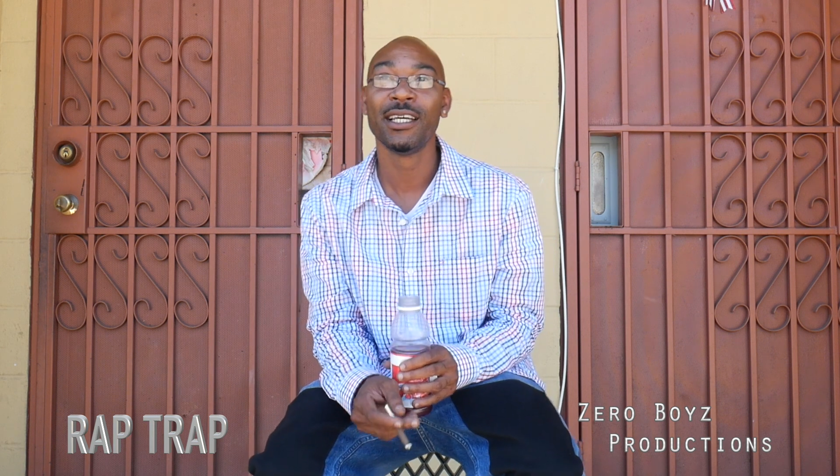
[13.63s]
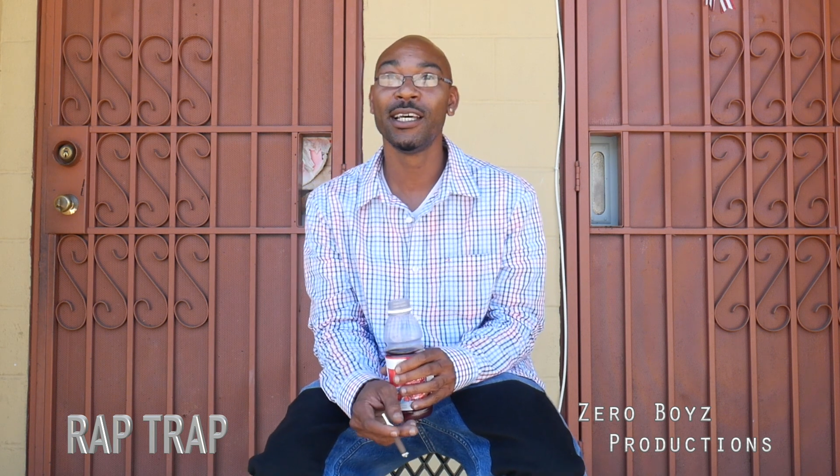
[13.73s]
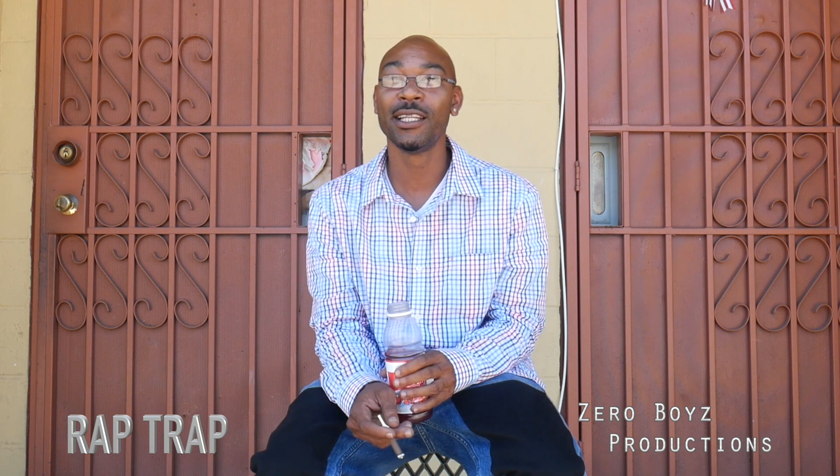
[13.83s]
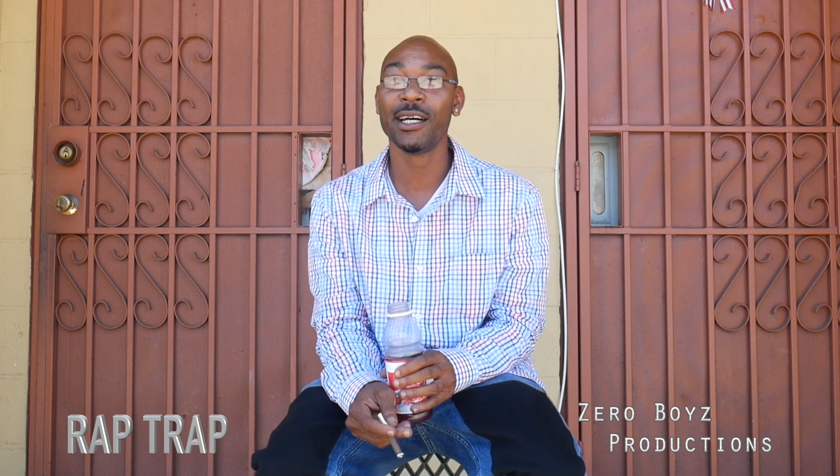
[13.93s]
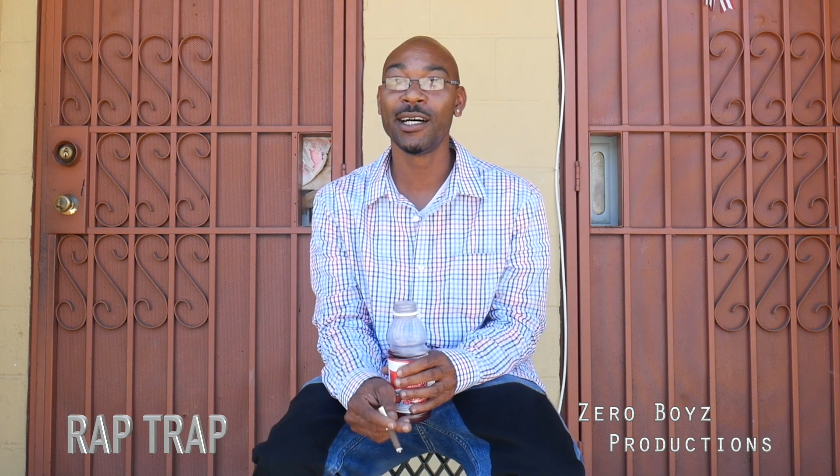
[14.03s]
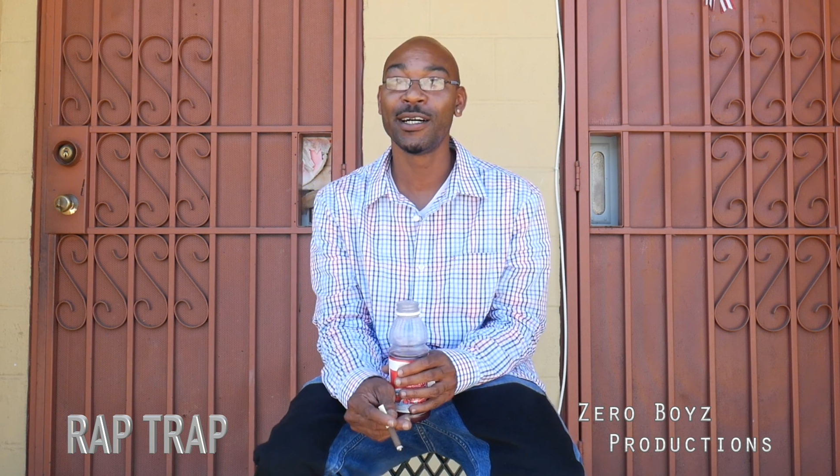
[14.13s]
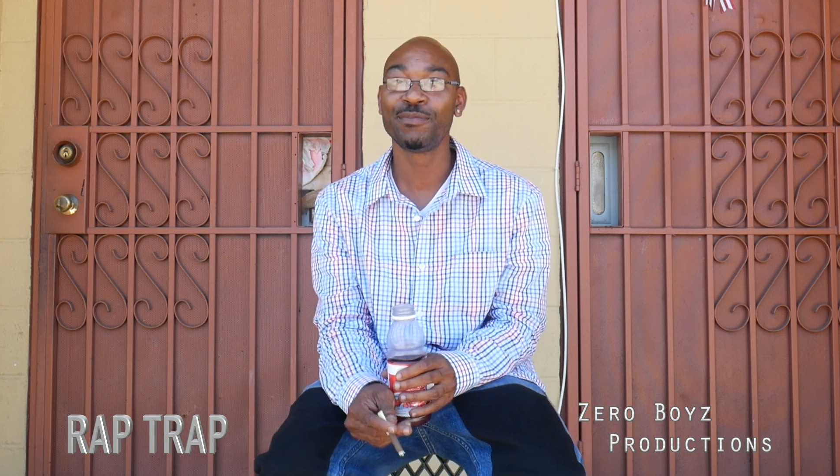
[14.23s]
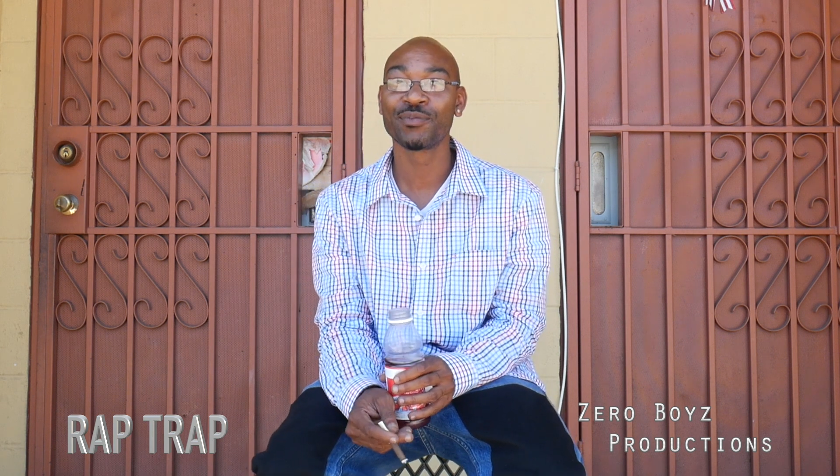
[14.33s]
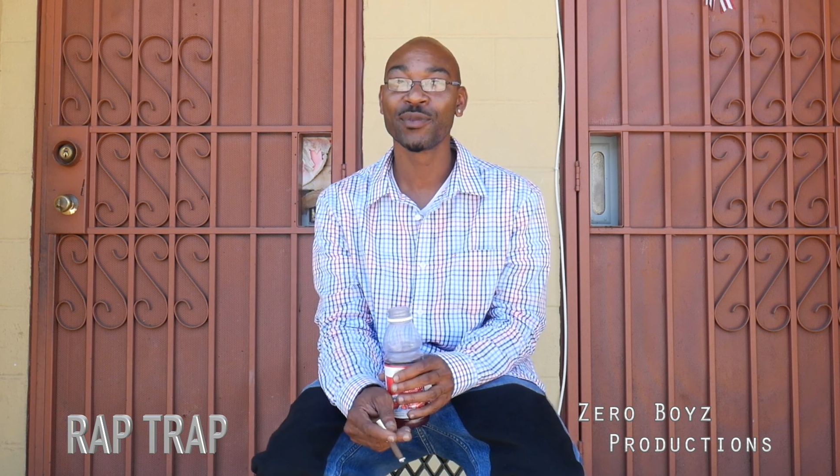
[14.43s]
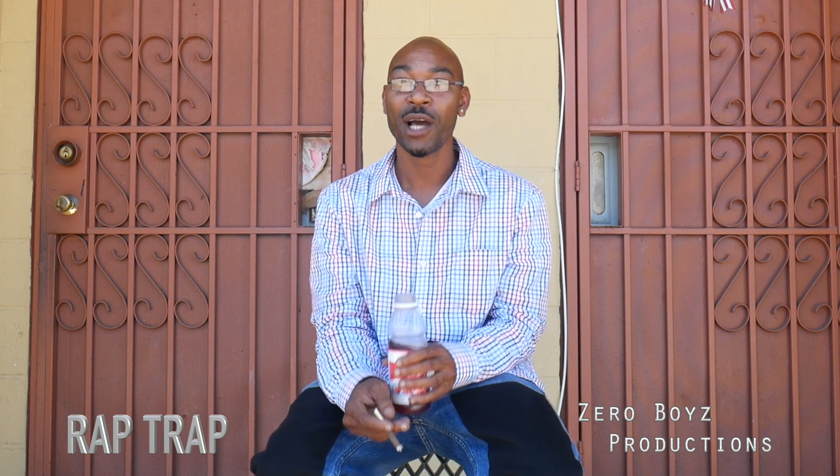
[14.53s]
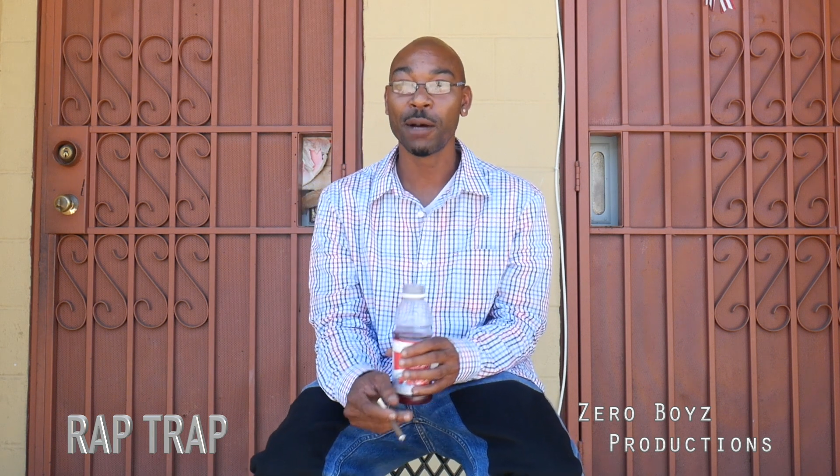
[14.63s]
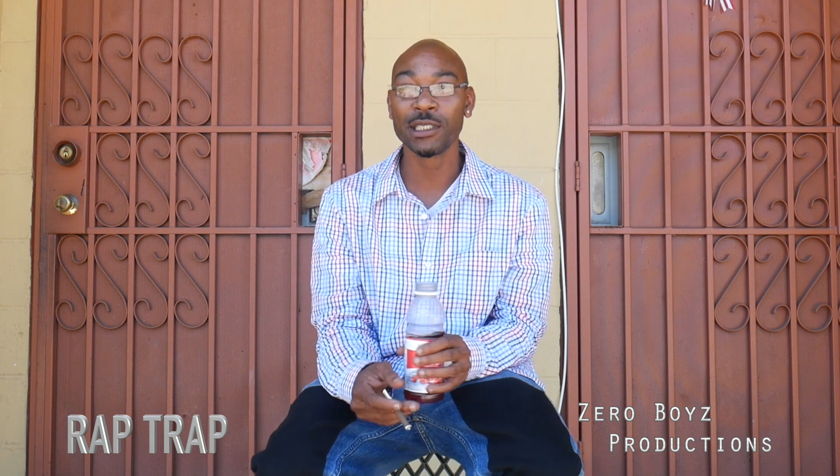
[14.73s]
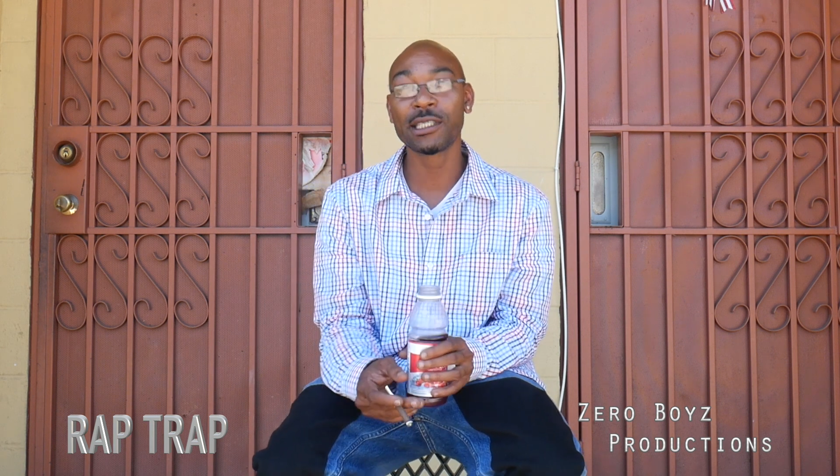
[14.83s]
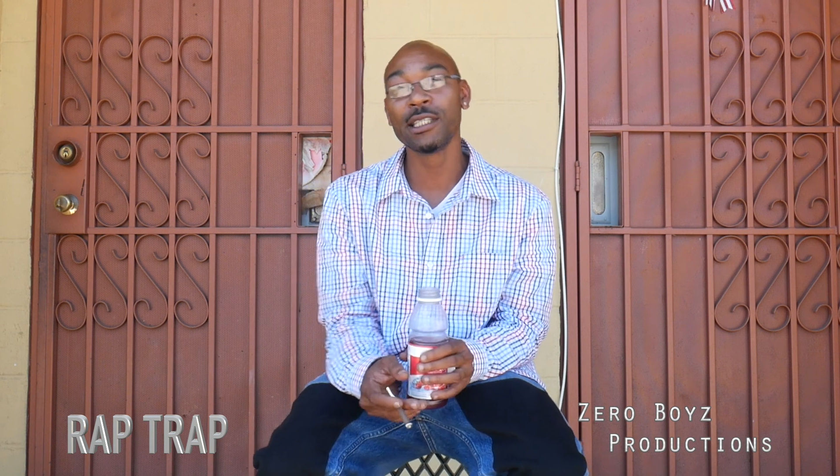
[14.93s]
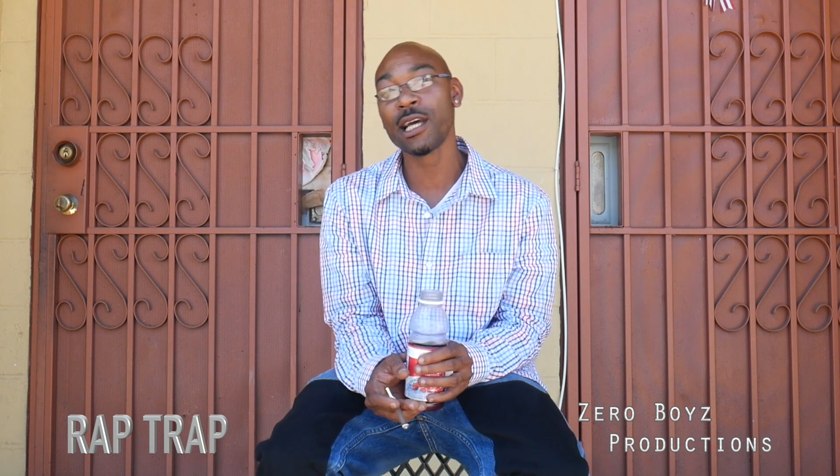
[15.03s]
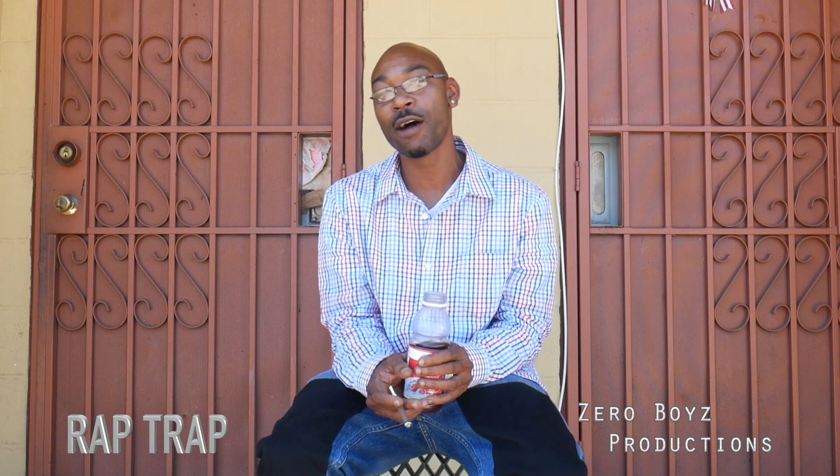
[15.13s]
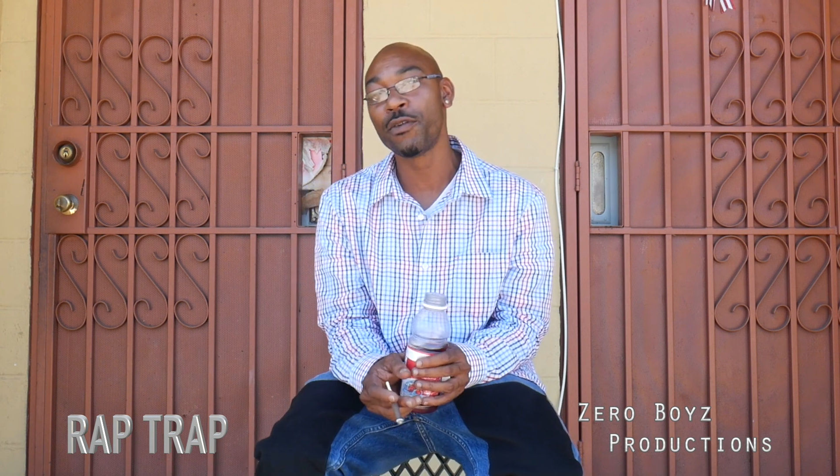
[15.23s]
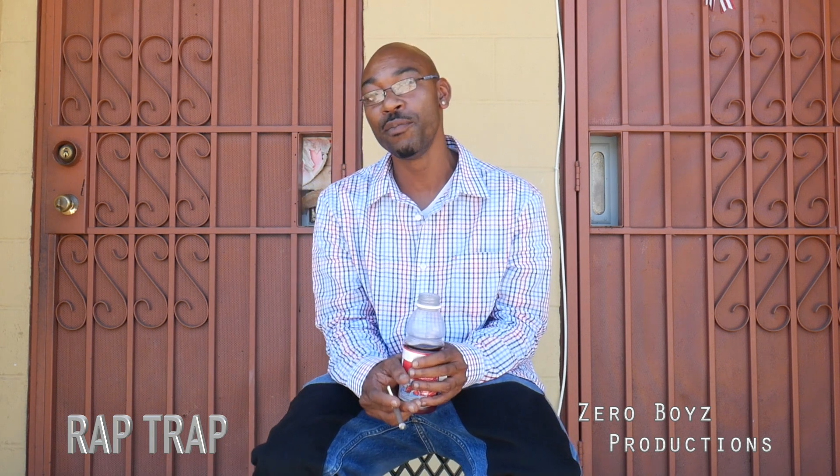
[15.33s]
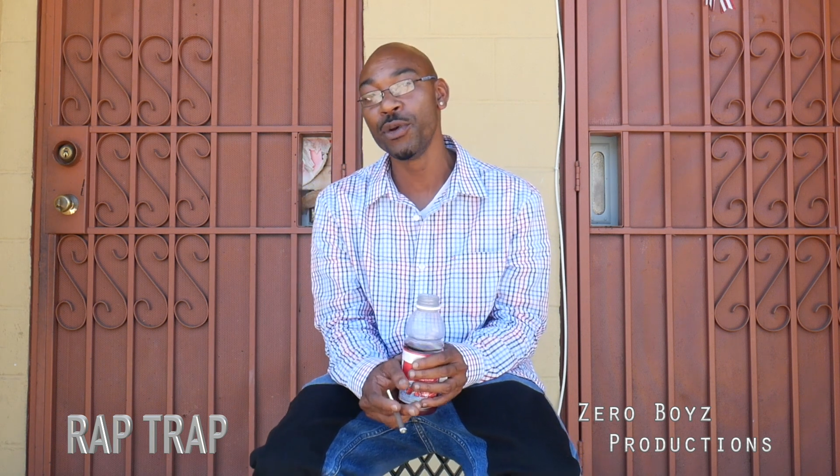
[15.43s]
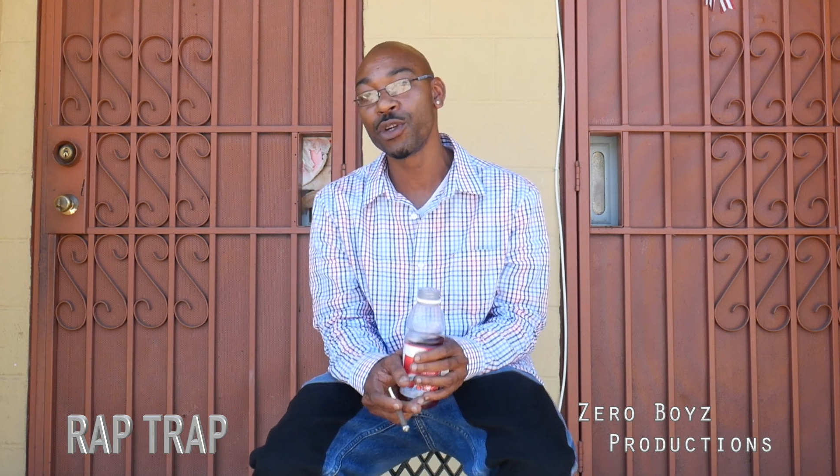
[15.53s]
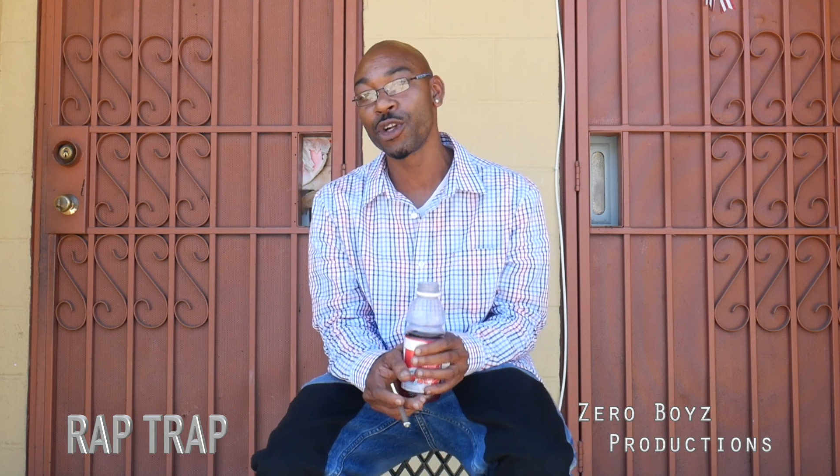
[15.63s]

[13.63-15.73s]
And I'm just getting y'all familiar